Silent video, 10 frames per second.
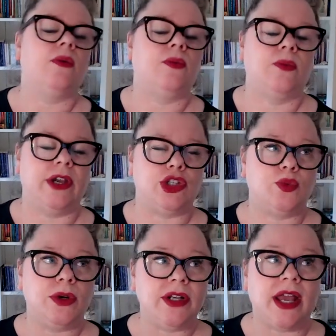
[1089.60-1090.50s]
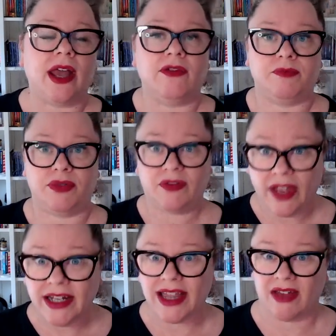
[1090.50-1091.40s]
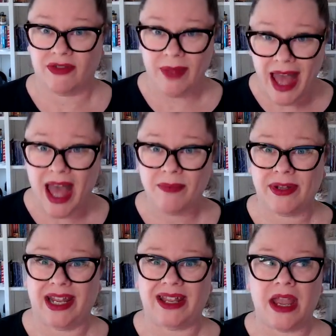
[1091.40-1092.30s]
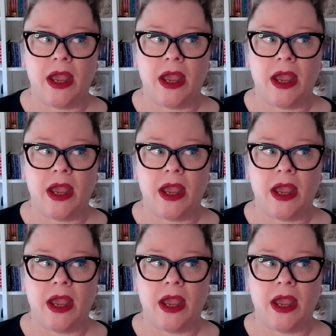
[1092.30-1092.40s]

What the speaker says: which would have prevented that from happening.